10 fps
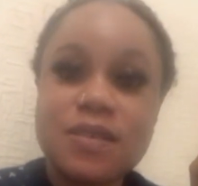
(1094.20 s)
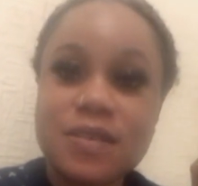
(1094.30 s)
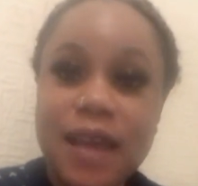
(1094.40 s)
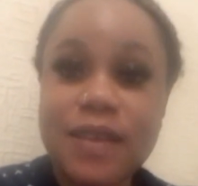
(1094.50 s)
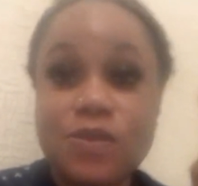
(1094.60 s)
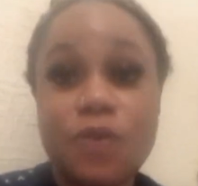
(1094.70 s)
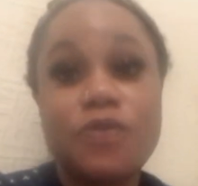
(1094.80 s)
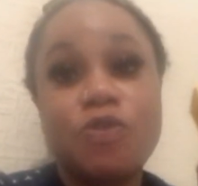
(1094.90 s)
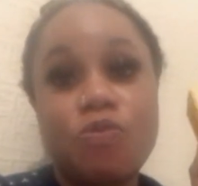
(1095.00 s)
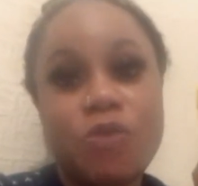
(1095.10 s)
signs of
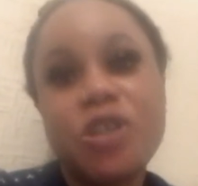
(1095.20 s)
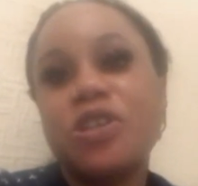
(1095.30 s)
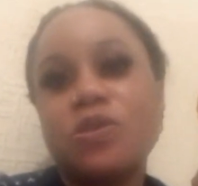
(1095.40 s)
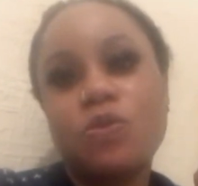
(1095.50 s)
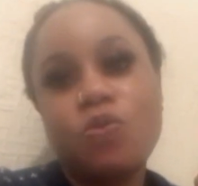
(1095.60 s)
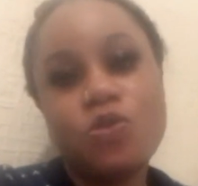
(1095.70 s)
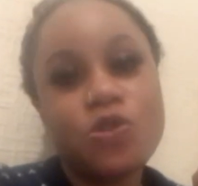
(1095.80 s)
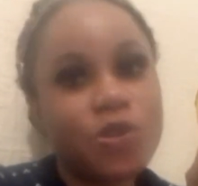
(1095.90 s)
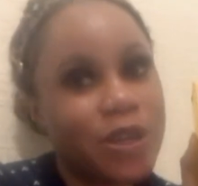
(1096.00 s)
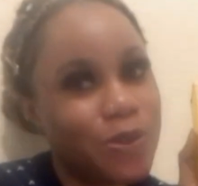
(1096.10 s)
the original one
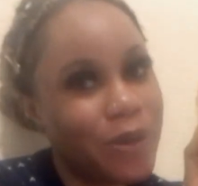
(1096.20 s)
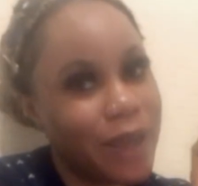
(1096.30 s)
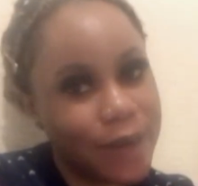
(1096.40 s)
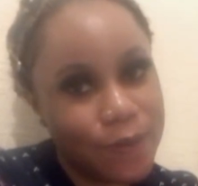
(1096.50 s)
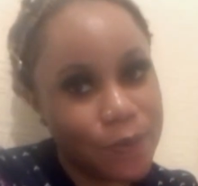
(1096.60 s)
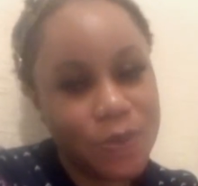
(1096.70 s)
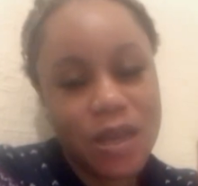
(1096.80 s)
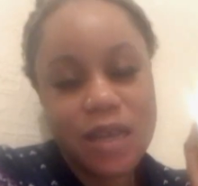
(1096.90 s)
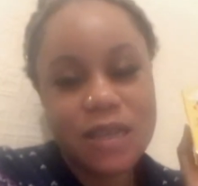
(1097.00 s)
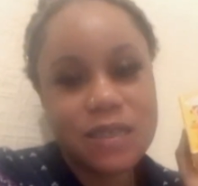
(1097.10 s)
so they don't end up
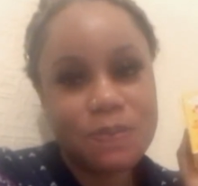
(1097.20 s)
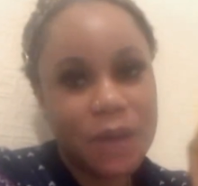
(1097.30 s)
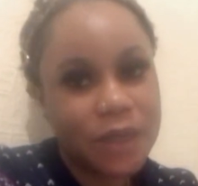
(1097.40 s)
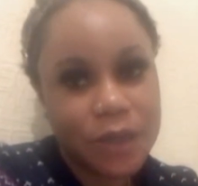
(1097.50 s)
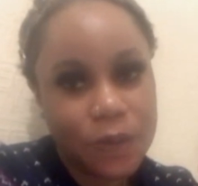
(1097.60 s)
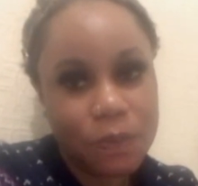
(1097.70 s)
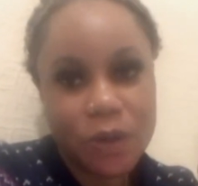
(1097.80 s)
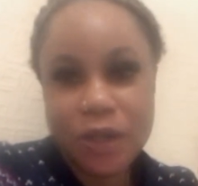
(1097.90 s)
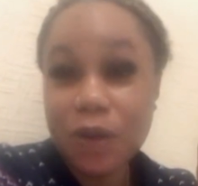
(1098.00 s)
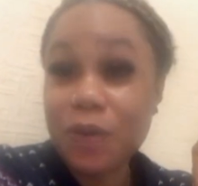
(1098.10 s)
spending your
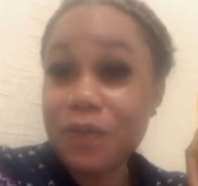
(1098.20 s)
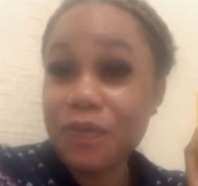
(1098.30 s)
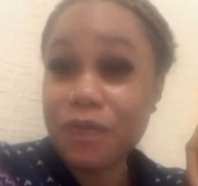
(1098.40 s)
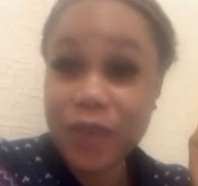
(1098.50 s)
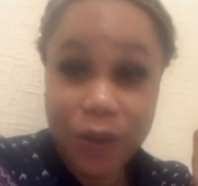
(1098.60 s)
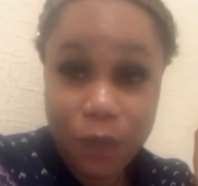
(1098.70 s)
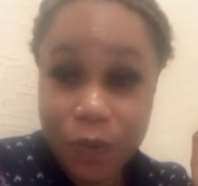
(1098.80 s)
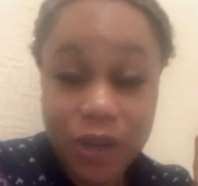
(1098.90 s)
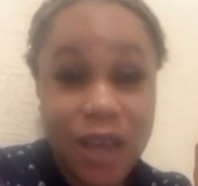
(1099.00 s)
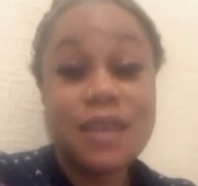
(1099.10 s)
money on fake
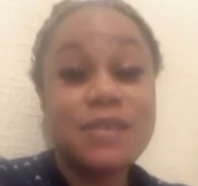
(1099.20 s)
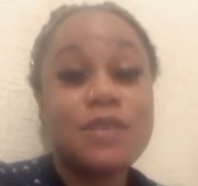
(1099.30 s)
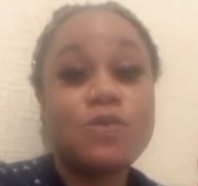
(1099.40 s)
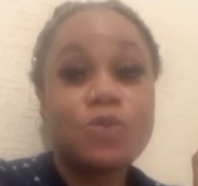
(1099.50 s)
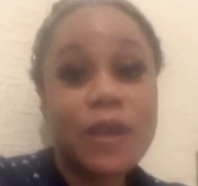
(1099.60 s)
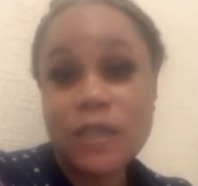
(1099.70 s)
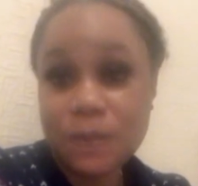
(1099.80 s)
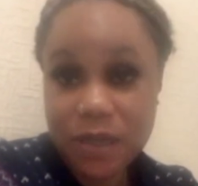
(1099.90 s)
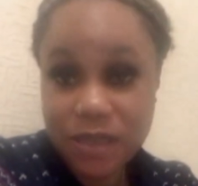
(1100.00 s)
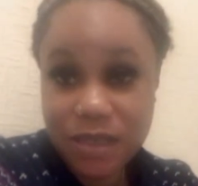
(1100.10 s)
ones. Things are so
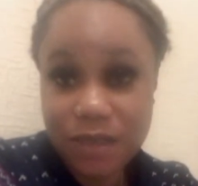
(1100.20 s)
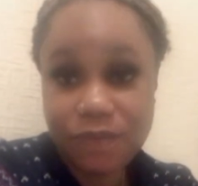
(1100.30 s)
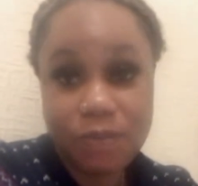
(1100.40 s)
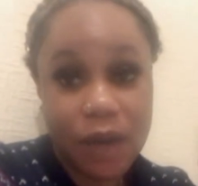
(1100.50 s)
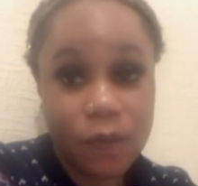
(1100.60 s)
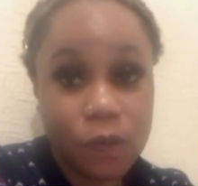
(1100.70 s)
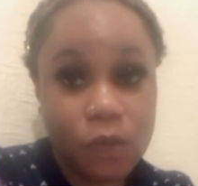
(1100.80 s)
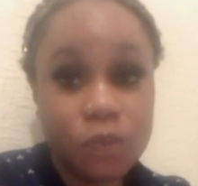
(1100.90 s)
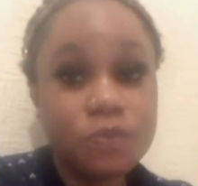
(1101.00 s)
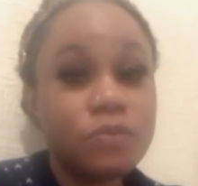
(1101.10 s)
expensive back
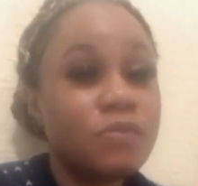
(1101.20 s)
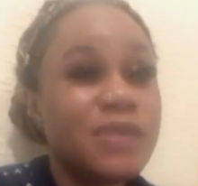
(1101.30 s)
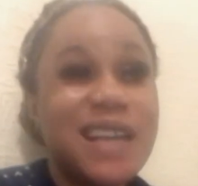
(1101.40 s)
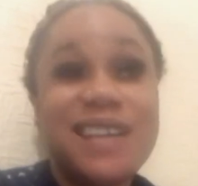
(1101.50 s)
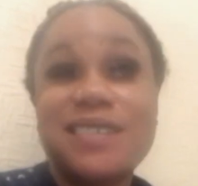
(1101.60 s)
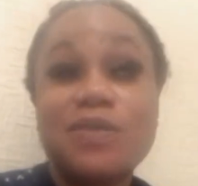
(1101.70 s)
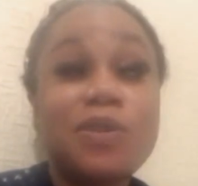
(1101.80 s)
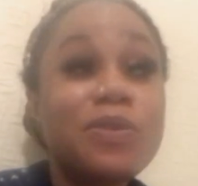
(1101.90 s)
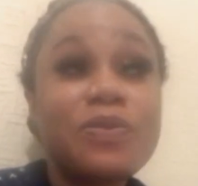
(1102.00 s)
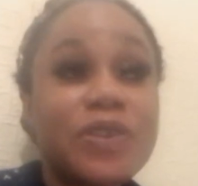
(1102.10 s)
home and
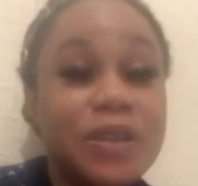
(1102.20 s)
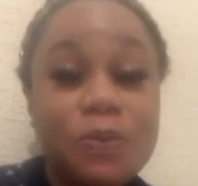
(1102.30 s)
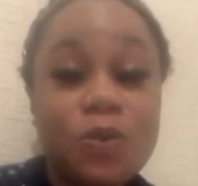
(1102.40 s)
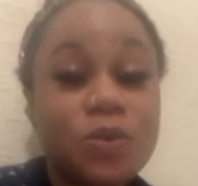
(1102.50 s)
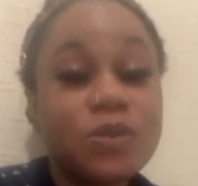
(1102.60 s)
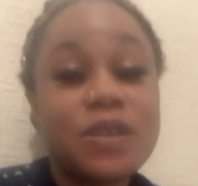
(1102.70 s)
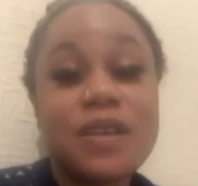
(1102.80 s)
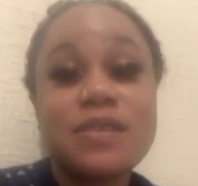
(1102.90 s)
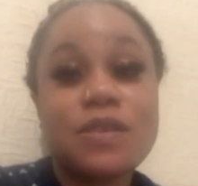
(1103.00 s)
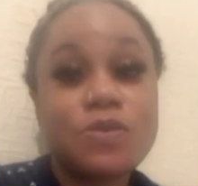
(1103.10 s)
all over the world.
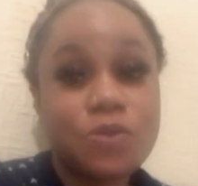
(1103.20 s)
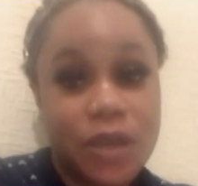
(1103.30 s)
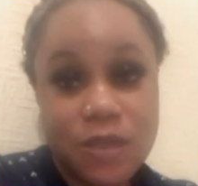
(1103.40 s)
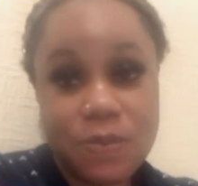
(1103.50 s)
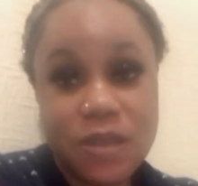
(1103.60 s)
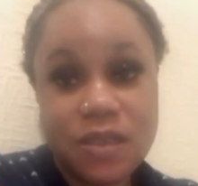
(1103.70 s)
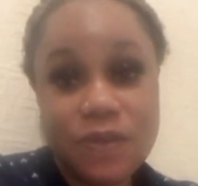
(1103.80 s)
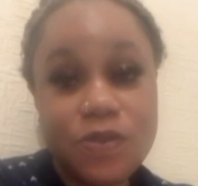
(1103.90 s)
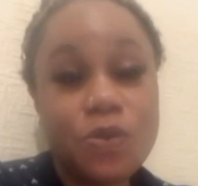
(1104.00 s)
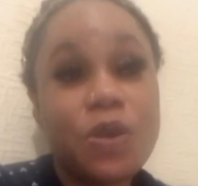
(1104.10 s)
Things are so
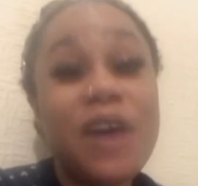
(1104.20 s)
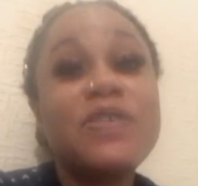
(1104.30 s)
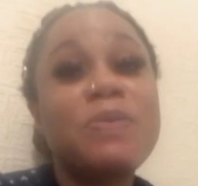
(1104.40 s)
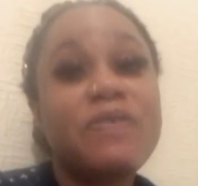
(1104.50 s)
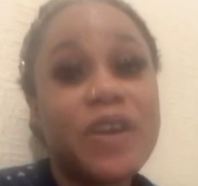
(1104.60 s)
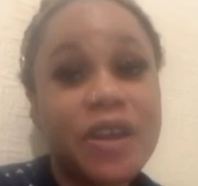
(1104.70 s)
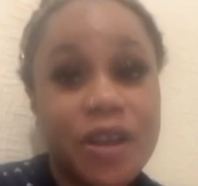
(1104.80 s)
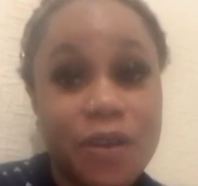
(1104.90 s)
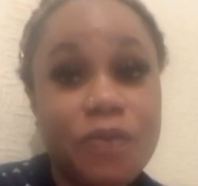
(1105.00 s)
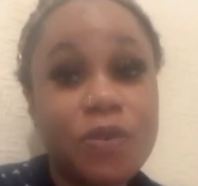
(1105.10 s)
expensive. So you have to be very
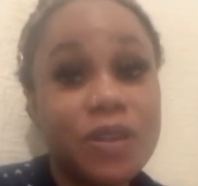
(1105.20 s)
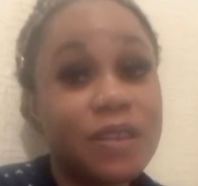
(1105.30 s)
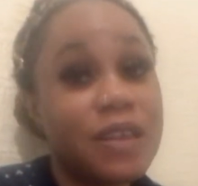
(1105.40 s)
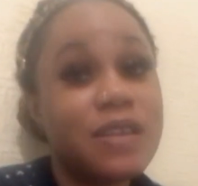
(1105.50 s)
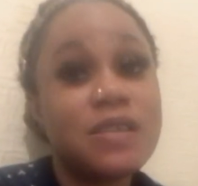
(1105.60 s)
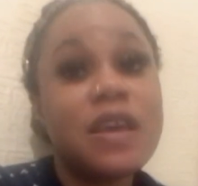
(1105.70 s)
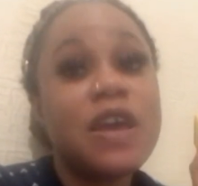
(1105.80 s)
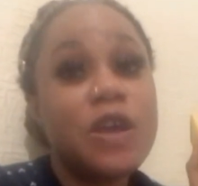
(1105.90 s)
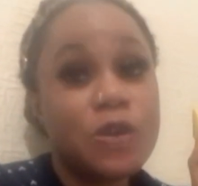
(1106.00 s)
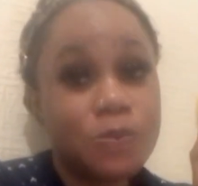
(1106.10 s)
careful on the things
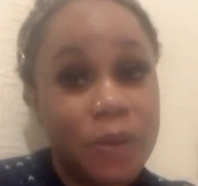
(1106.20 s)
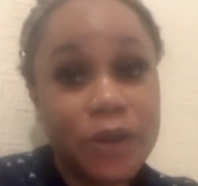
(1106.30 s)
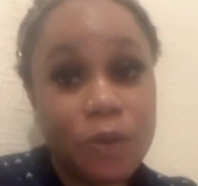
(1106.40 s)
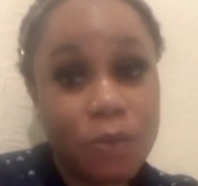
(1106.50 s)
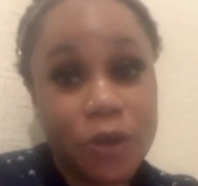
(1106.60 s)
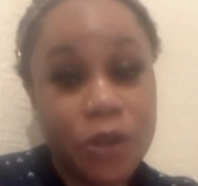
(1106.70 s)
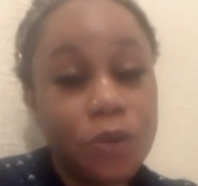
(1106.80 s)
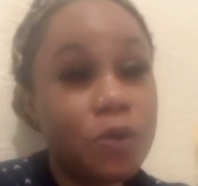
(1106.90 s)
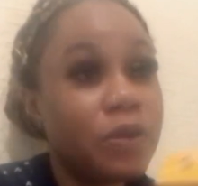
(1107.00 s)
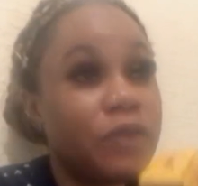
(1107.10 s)
you spend your money
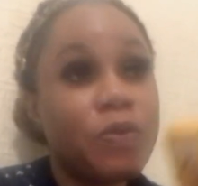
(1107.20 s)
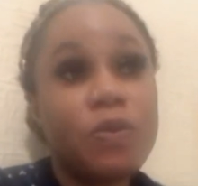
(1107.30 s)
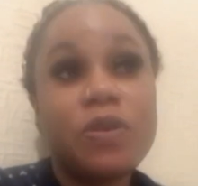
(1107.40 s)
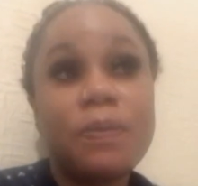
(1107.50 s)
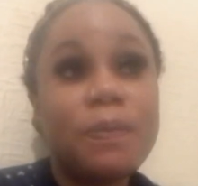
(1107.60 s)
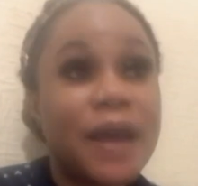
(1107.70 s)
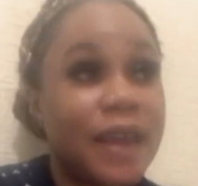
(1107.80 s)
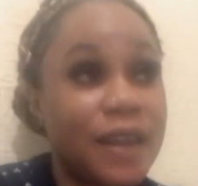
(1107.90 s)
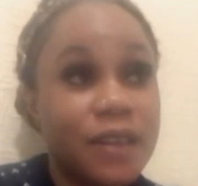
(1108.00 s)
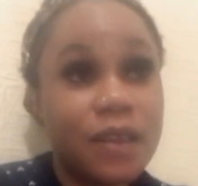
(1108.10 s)
on. If you want to buy
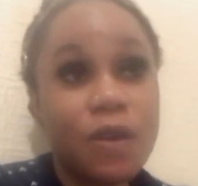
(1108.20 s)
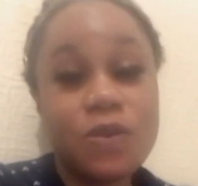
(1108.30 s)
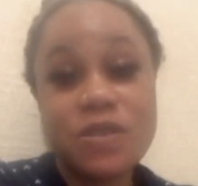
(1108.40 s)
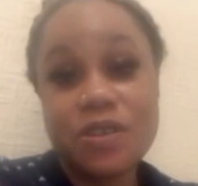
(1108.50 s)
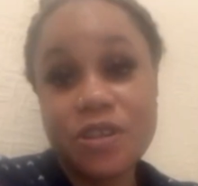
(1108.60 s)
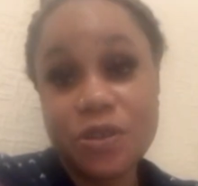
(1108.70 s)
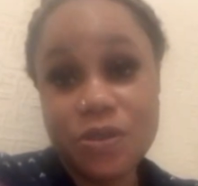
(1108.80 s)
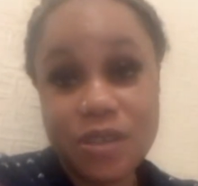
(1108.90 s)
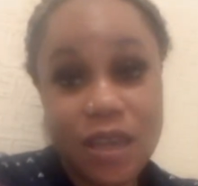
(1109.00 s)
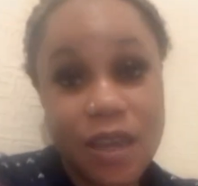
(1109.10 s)
anything concerning your
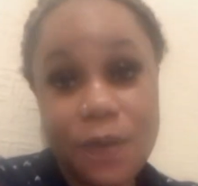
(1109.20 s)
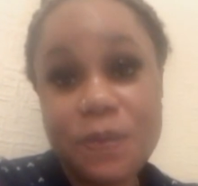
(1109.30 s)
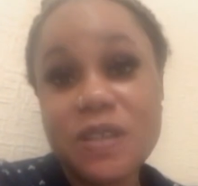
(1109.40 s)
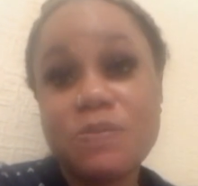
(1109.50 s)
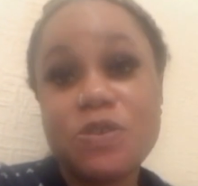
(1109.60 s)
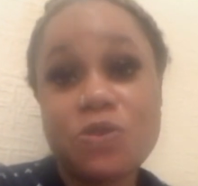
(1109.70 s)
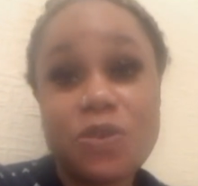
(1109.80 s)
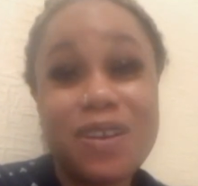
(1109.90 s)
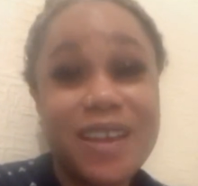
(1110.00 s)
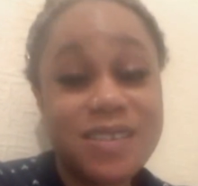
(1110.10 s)
skincare, please be sure
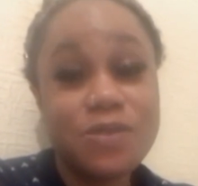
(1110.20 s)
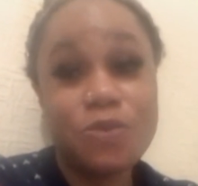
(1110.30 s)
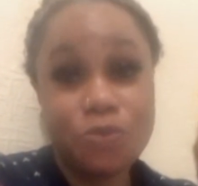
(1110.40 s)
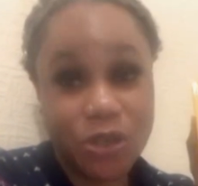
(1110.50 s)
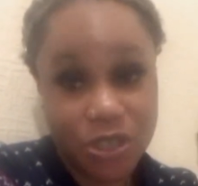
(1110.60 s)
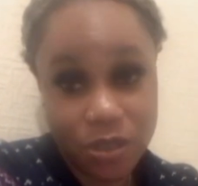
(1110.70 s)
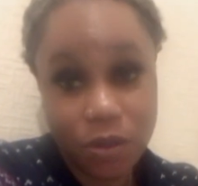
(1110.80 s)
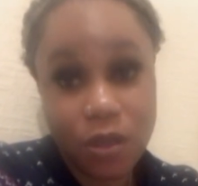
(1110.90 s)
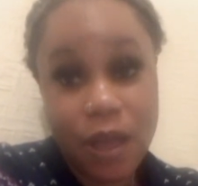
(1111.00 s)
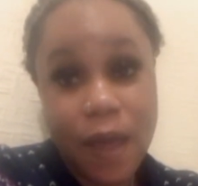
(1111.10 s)
you're getting the
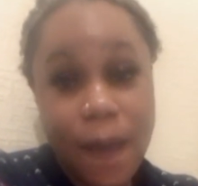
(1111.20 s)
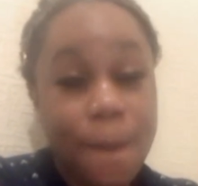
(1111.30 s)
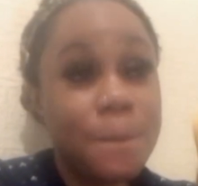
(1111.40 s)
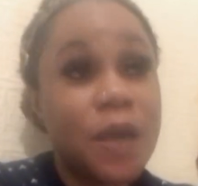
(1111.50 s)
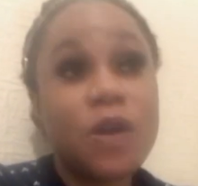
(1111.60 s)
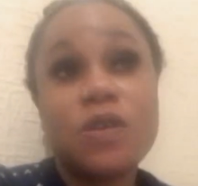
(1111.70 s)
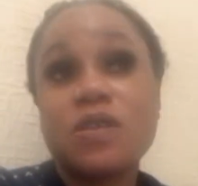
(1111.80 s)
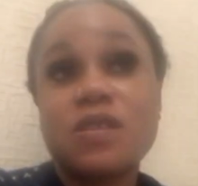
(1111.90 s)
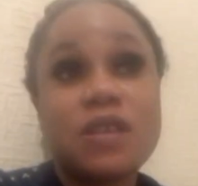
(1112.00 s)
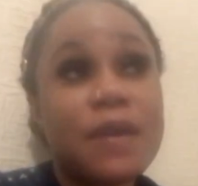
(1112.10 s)
original because
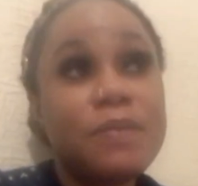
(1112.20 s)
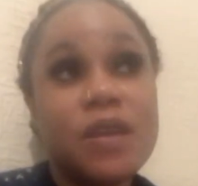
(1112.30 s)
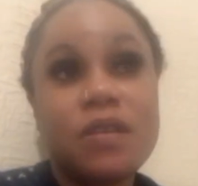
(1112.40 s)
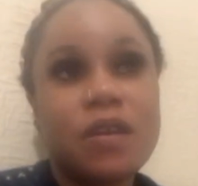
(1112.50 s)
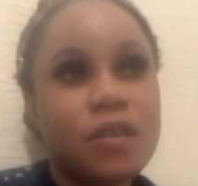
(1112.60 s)
I mean,